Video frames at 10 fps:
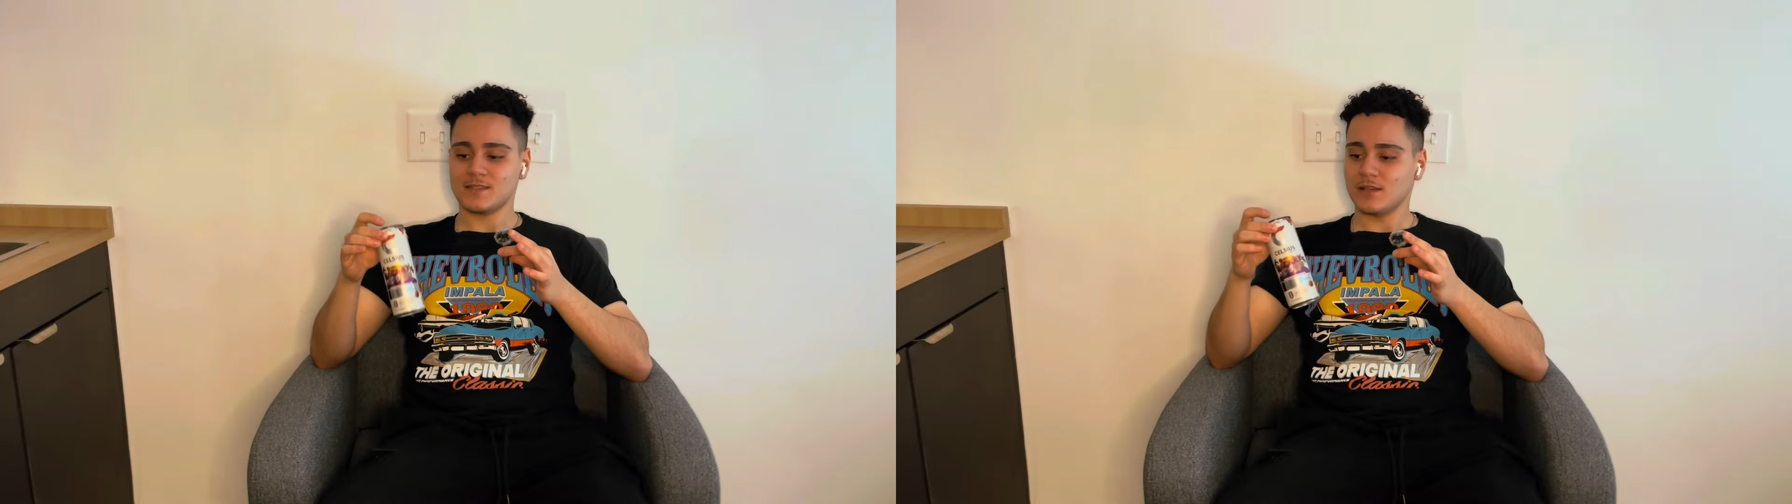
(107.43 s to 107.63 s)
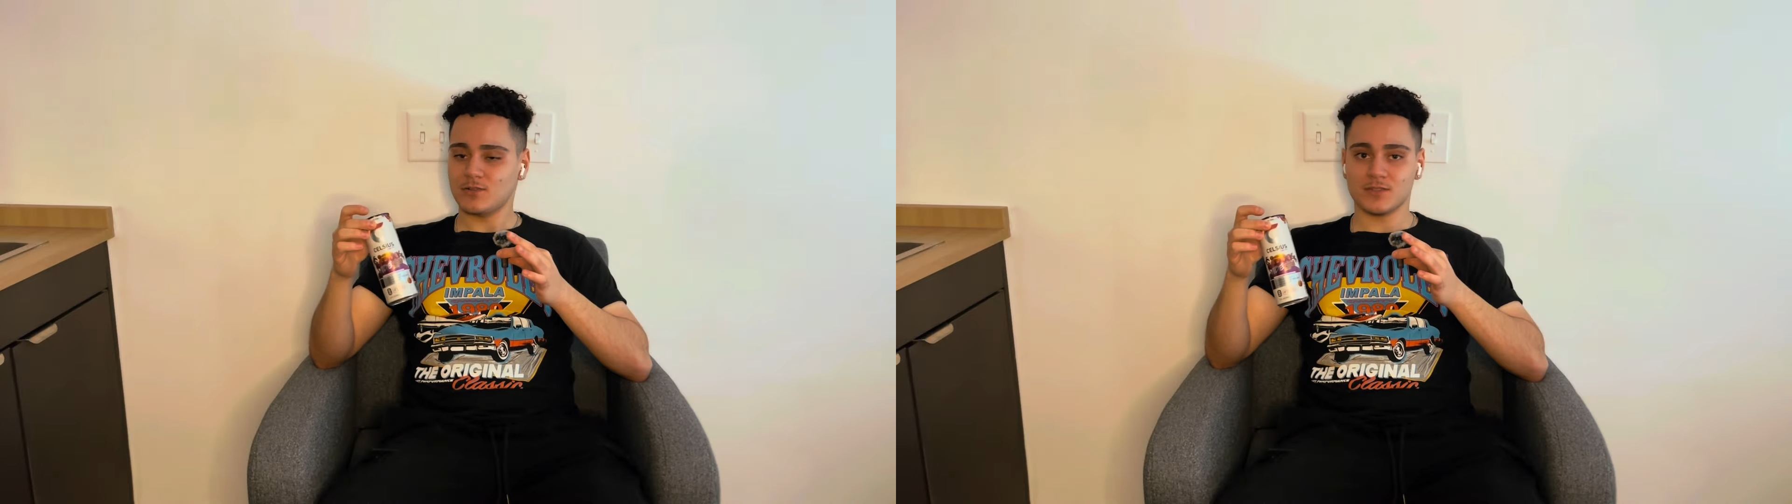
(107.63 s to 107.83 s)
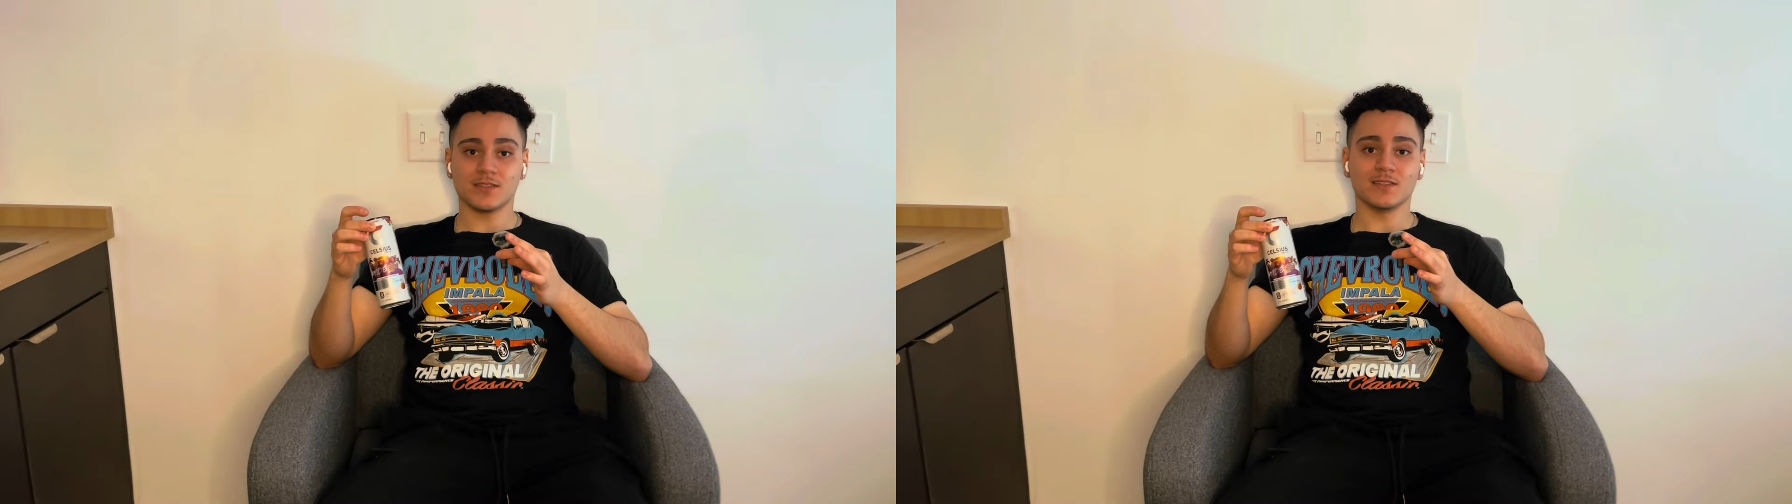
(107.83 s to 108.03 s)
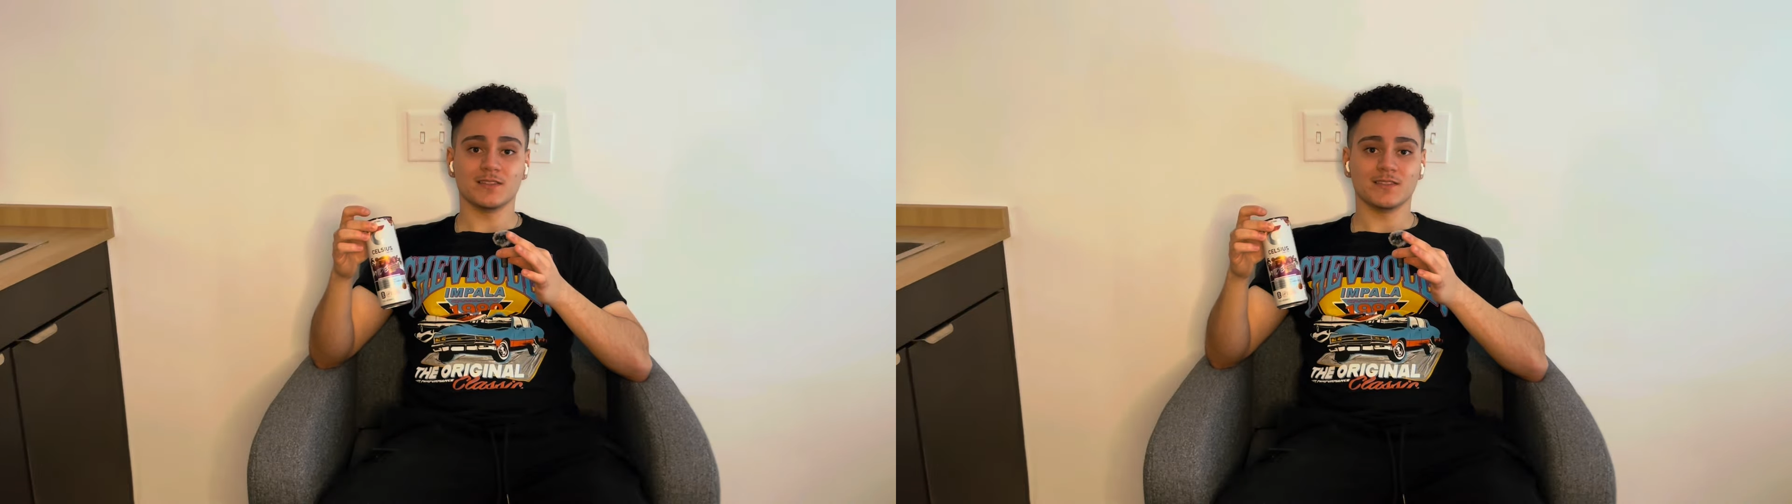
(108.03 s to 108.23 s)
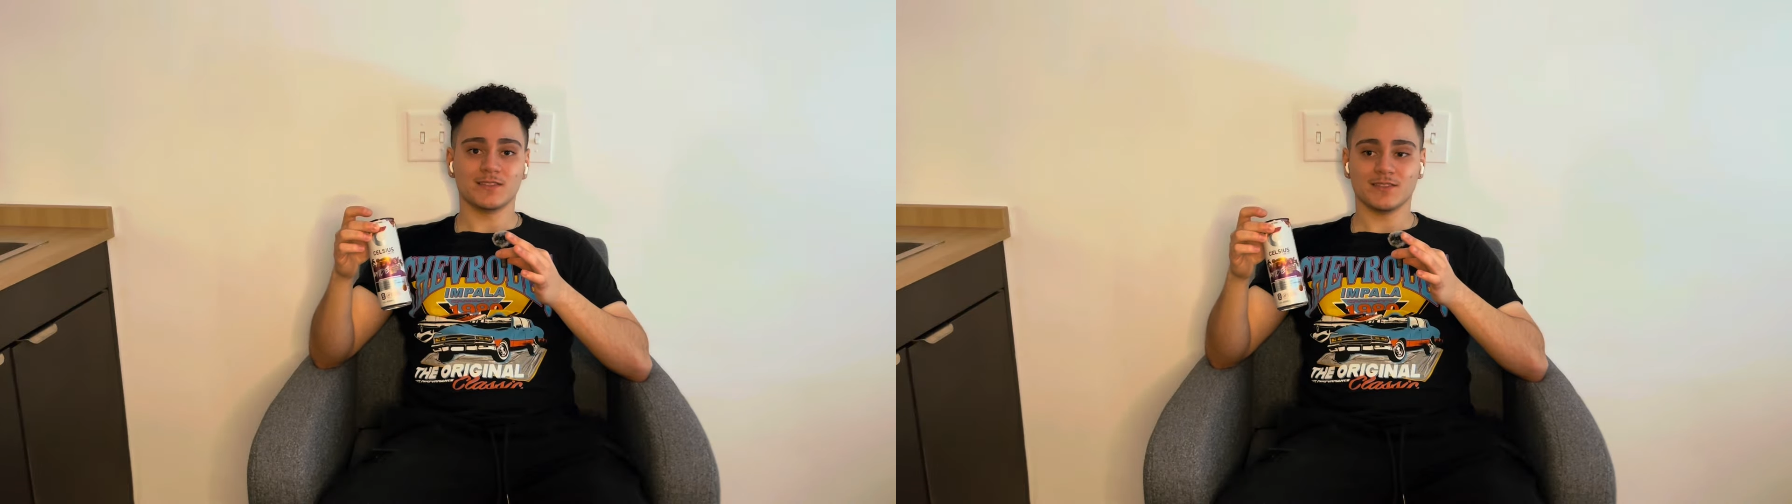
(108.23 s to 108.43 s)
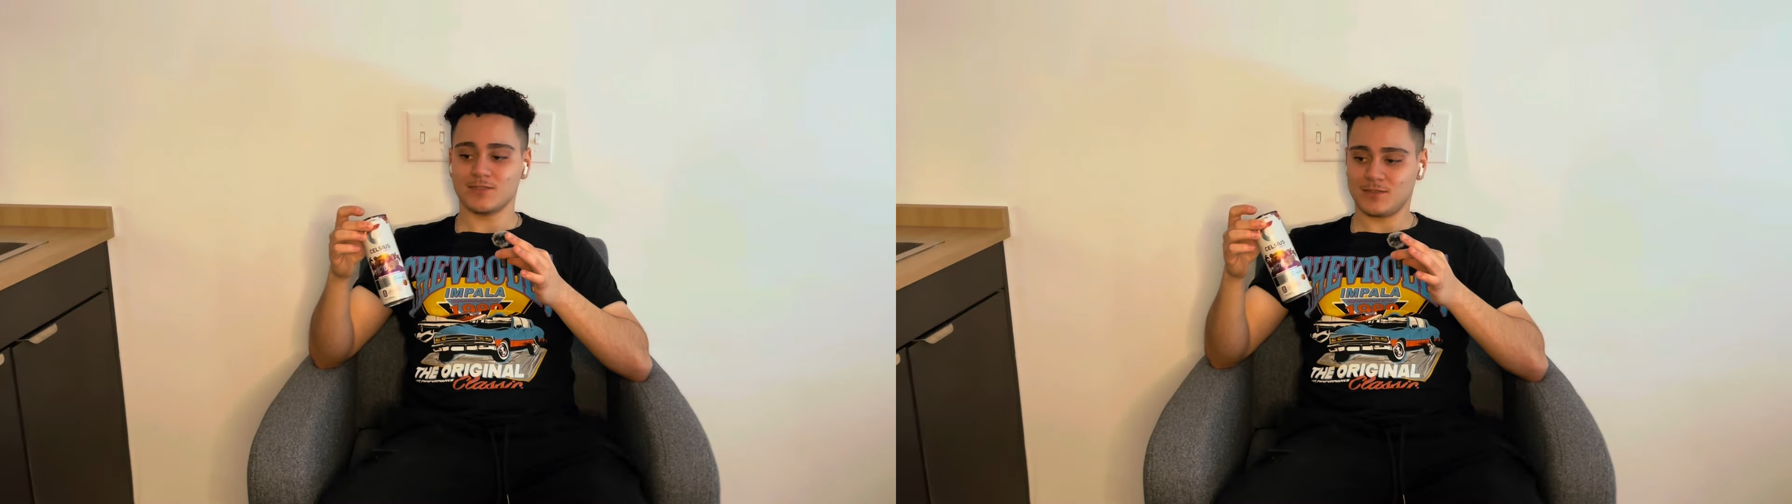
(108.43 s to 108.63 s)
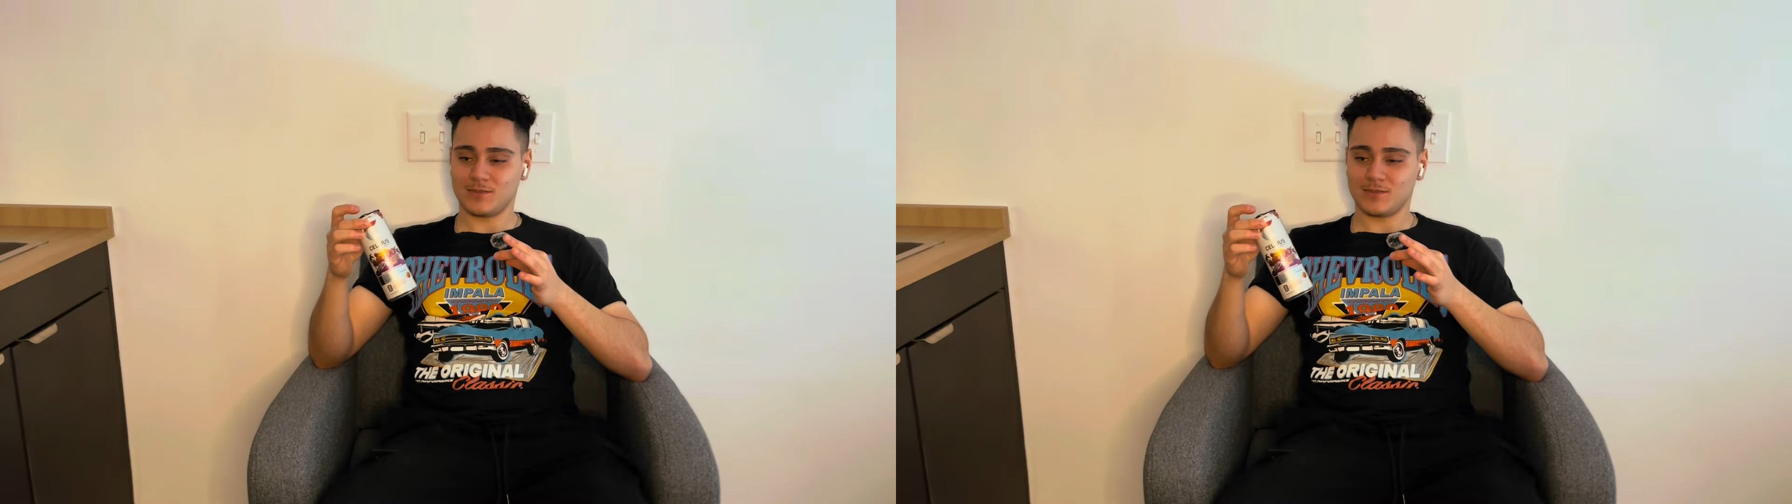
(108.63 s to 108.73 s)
Celsius,